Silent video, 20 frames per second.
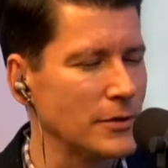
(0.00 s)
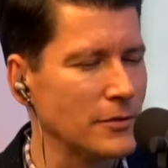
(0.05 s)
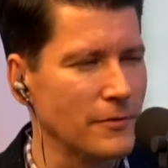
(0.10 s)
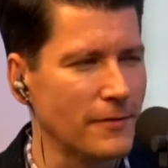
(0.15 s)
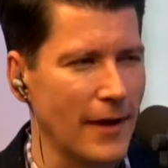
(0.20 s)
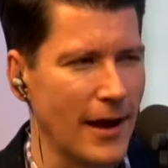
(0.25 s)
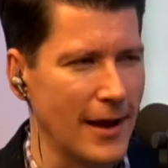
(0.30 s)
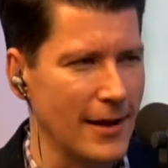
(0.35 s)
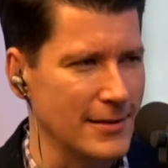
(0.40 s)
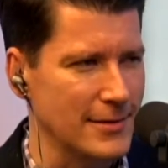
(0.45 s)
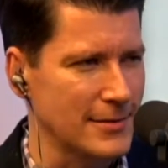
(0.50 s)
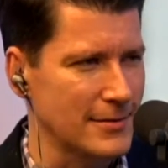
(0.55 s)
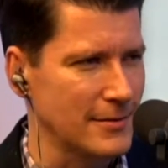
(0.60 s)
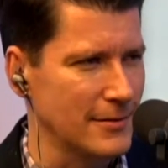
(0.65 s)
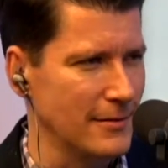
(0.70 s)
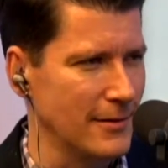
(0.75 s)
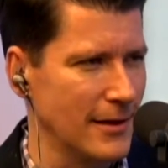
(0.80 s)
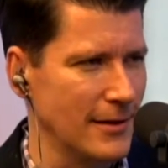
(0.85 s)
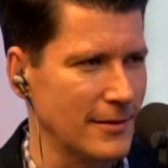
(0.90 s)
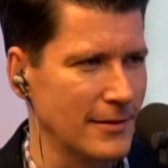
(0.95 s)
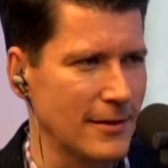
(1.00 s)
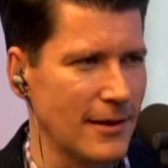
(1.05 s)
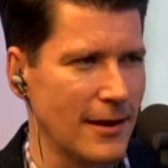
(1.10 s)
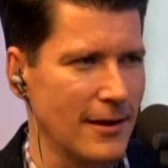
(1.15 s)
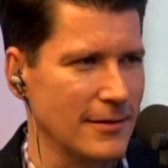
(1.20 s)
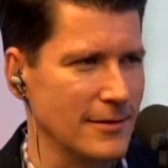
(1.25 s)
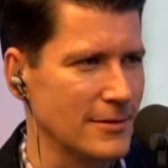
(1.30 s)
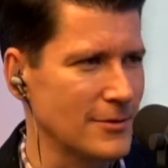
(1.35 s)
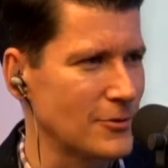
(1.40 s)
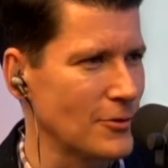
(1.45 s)
Growing too fast. You got
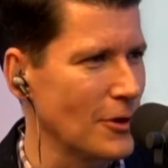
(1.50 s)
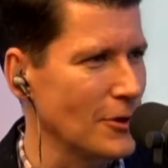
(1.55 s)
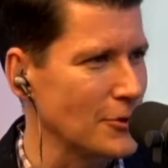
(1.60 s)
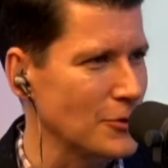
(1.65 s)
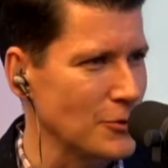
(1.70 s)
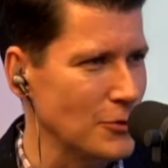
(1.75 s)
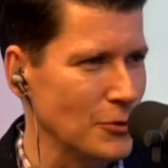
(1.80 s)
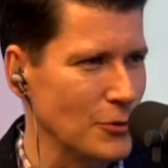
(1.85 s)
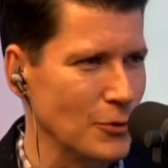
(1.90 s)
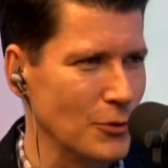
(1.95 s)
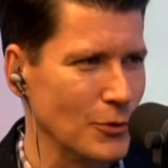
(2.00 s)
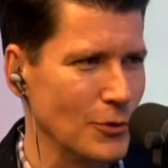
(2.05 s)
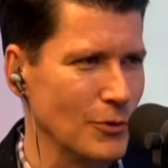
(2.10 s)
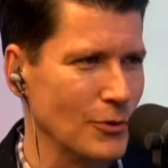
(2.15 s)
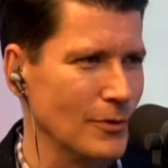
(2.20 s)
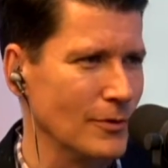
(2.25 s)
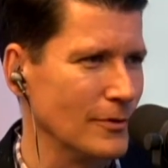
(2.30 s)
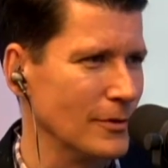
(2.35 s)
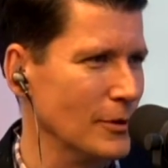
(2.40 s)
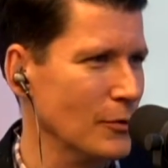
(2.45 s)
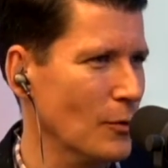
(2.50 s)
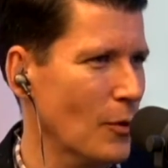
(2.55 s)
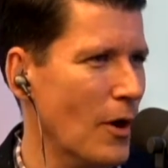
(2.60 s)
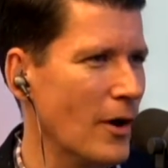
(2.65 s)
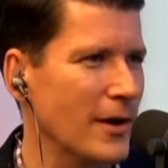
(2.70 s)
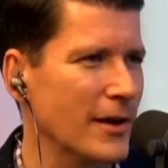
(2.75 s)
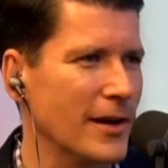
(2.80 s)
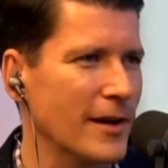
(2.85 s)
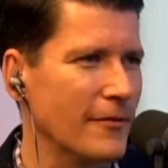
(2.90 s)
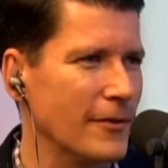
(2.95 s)
kind of structural, you
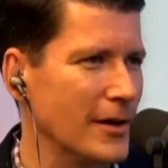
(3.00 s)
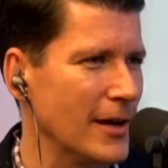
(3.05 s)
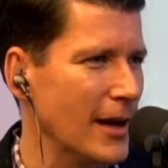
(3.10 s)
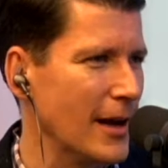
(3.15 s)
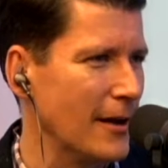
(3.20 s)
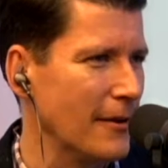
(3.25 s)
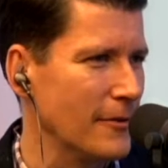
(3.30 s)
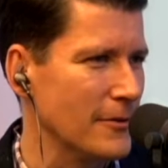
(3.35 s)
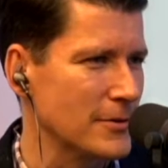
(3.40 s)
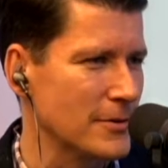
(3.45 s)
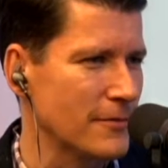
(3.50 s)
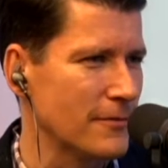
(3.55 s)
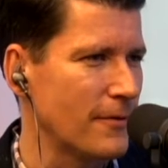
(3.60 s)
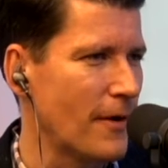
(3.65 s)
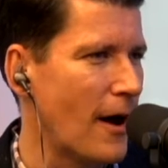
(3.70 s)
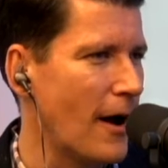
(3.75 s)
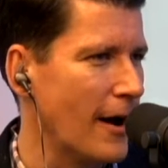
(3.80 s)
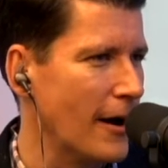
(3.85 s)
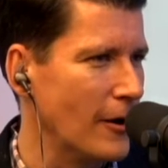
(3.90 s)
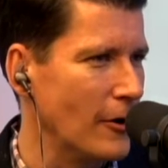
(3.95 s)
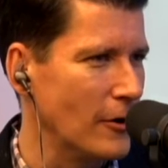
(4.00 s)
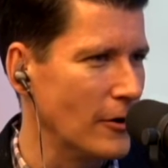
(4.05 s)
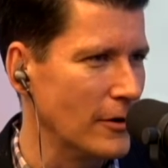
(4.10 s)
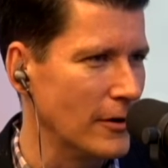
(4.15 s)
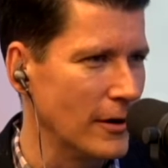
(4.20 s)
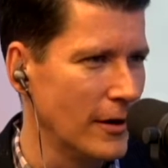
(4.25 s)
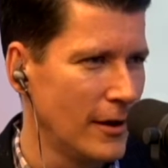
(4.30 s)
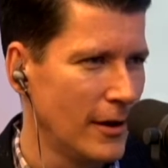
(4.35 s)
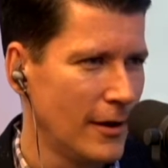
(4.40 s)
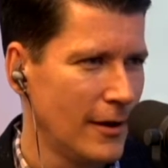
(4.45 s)
walk in every day, there's a
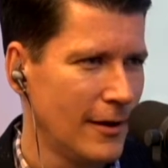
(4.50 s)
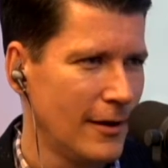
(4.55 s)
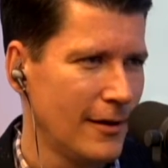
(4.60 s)
fire.